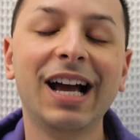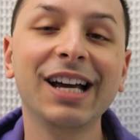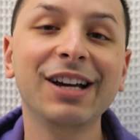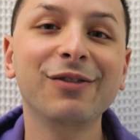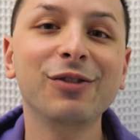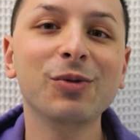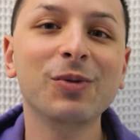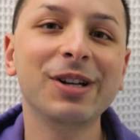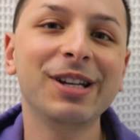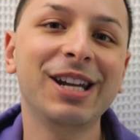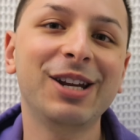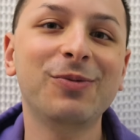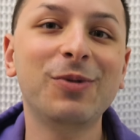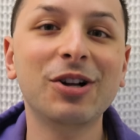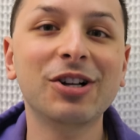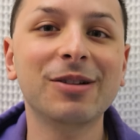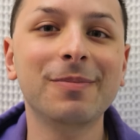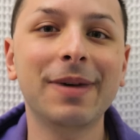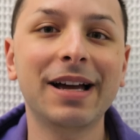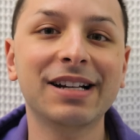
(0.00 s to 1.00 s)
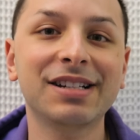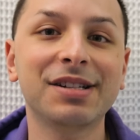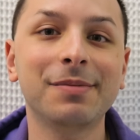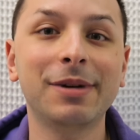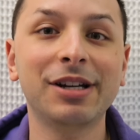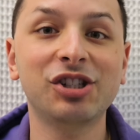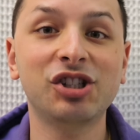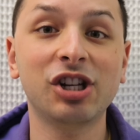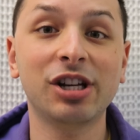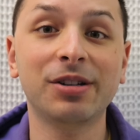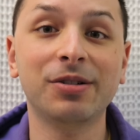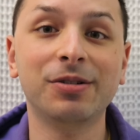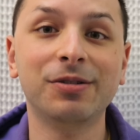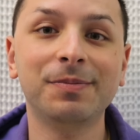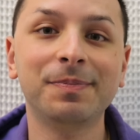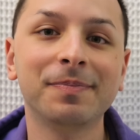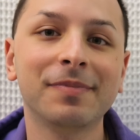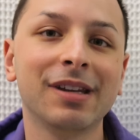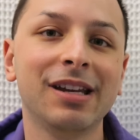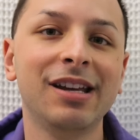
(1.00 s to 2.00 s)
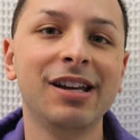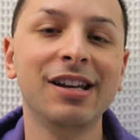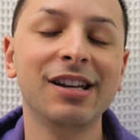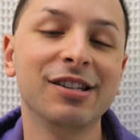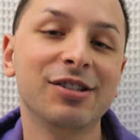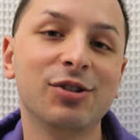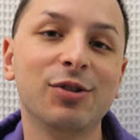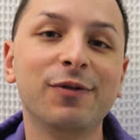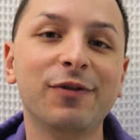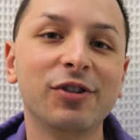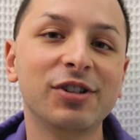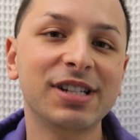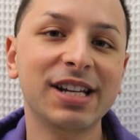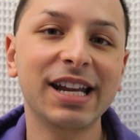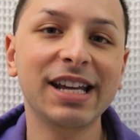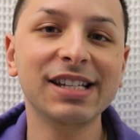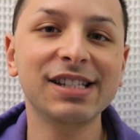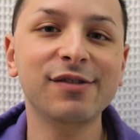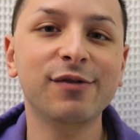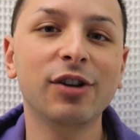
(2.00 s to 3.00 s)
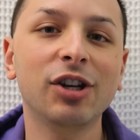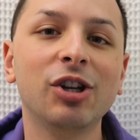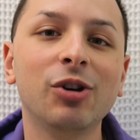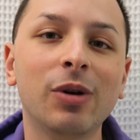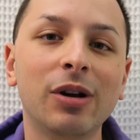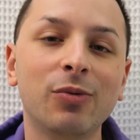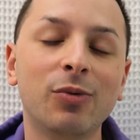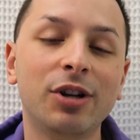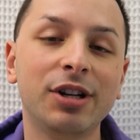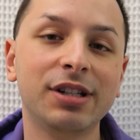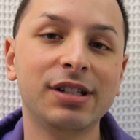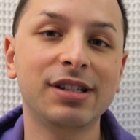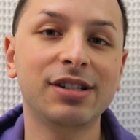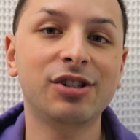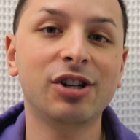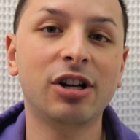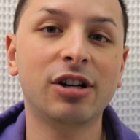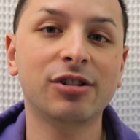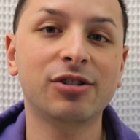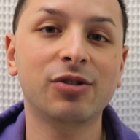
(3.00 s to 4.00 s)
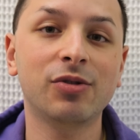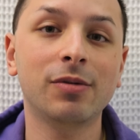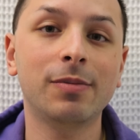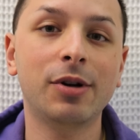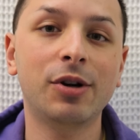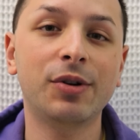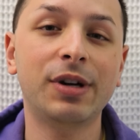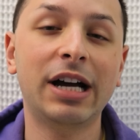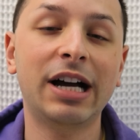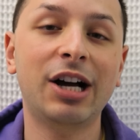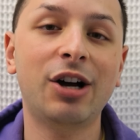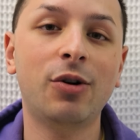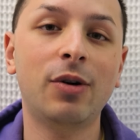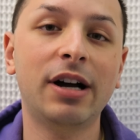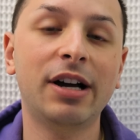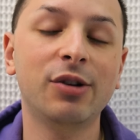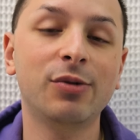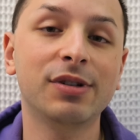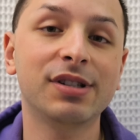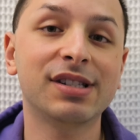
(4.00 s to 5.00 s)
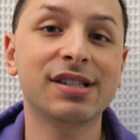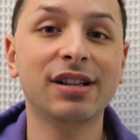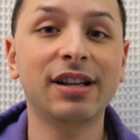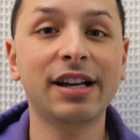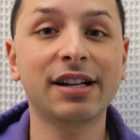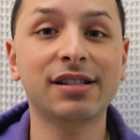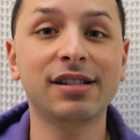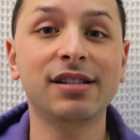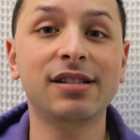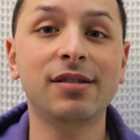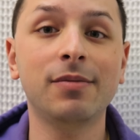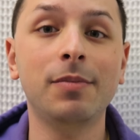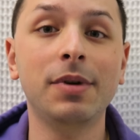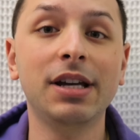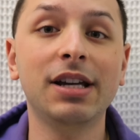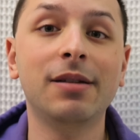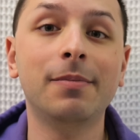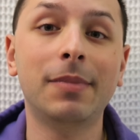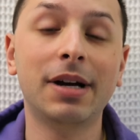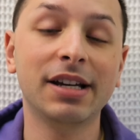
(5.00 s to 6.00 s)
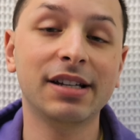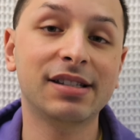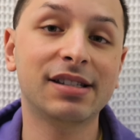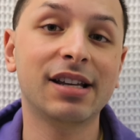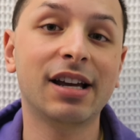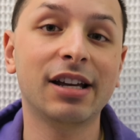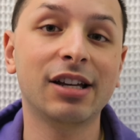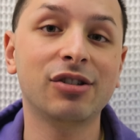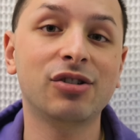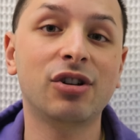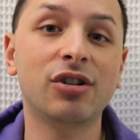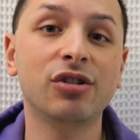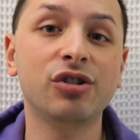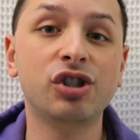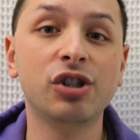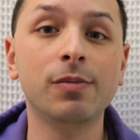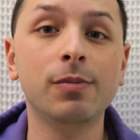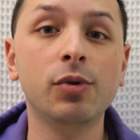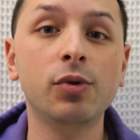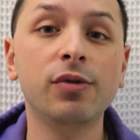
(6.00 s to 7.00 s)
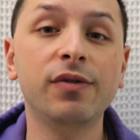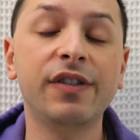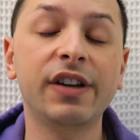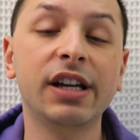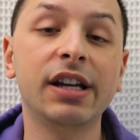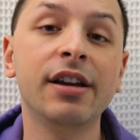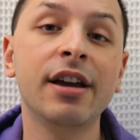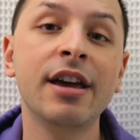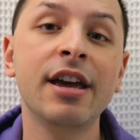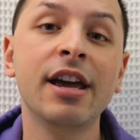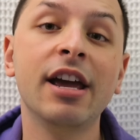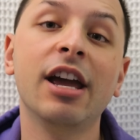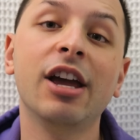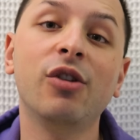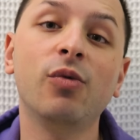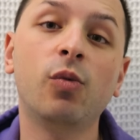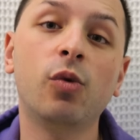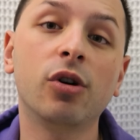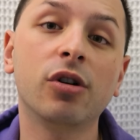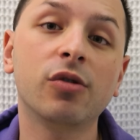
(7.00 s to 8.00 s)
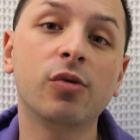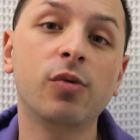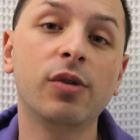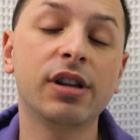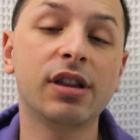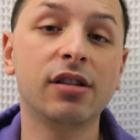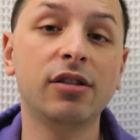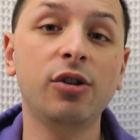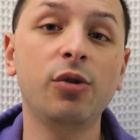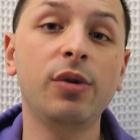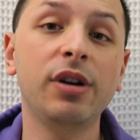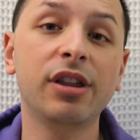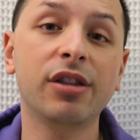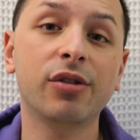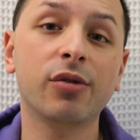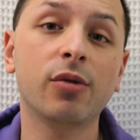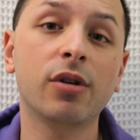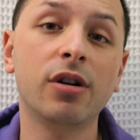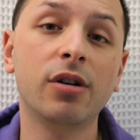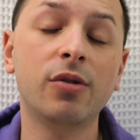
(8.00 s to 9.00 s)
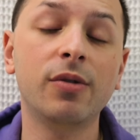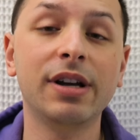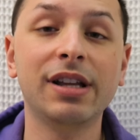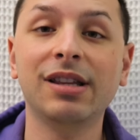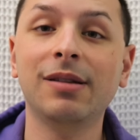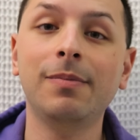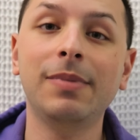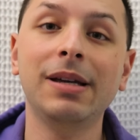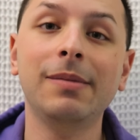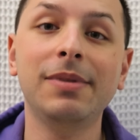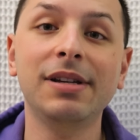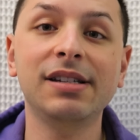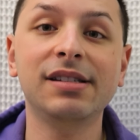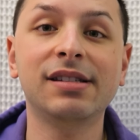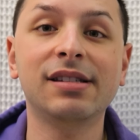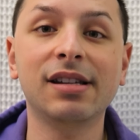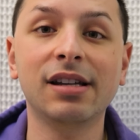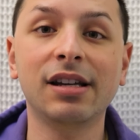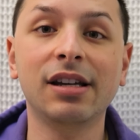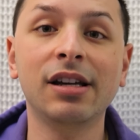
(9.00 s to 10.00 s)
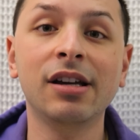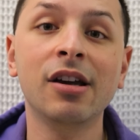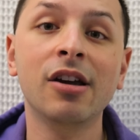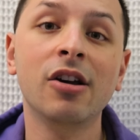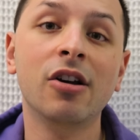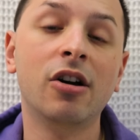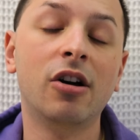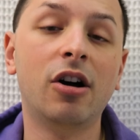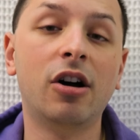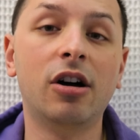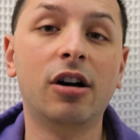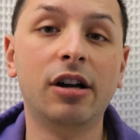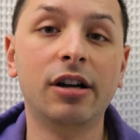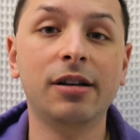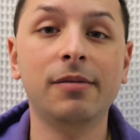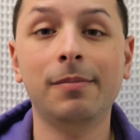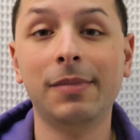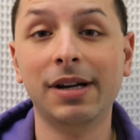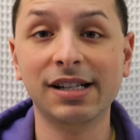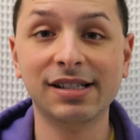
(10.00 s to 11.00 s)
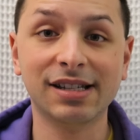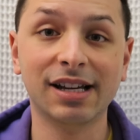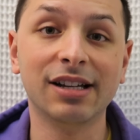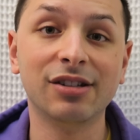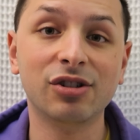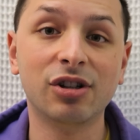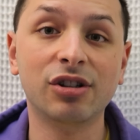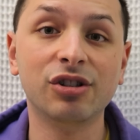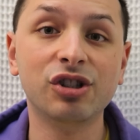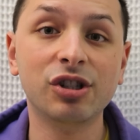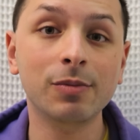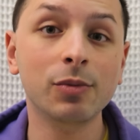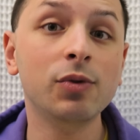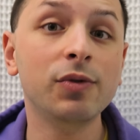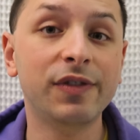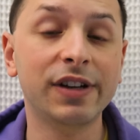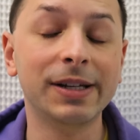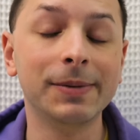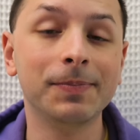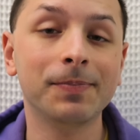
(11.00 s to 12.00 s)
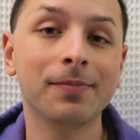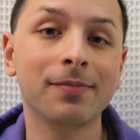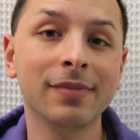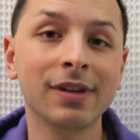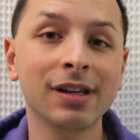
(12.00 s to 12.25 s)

Hi everyone and welcome back to my channel. So for today's video I wanted to talk to you about how I was selected to be in my Scientology movie and work with Louis Theroux and the BBC on my Scientology movie.